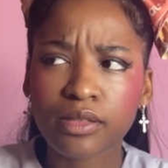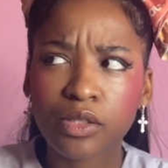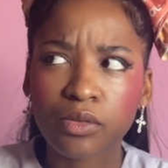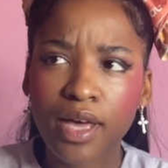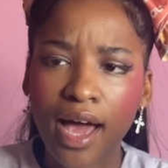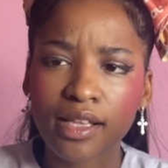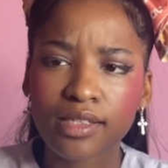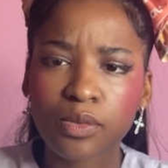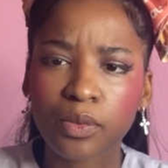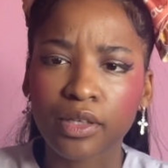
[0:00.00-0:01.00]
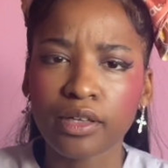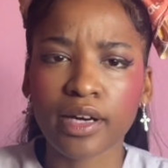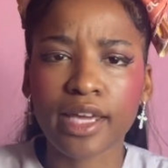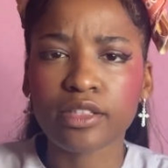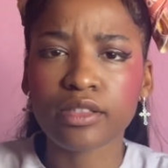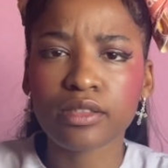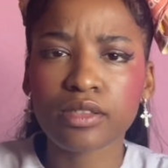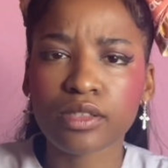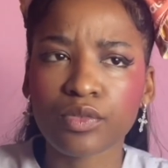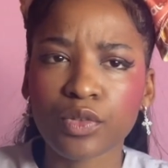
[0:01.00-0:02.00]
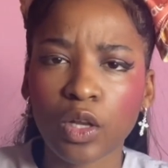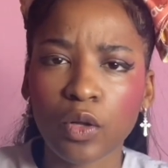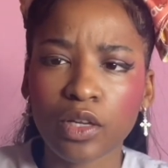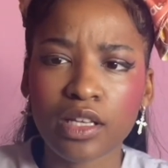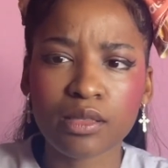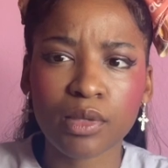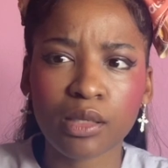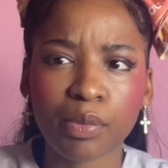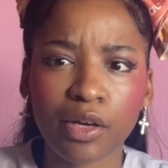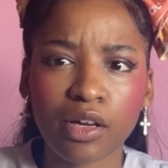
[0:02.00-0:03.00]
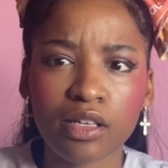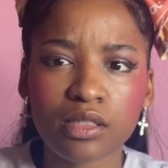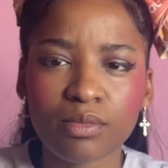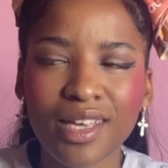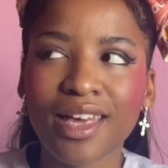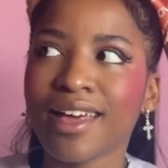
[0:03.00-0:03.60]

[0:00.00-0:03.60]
cute hats were agents of colonialism and imperialism.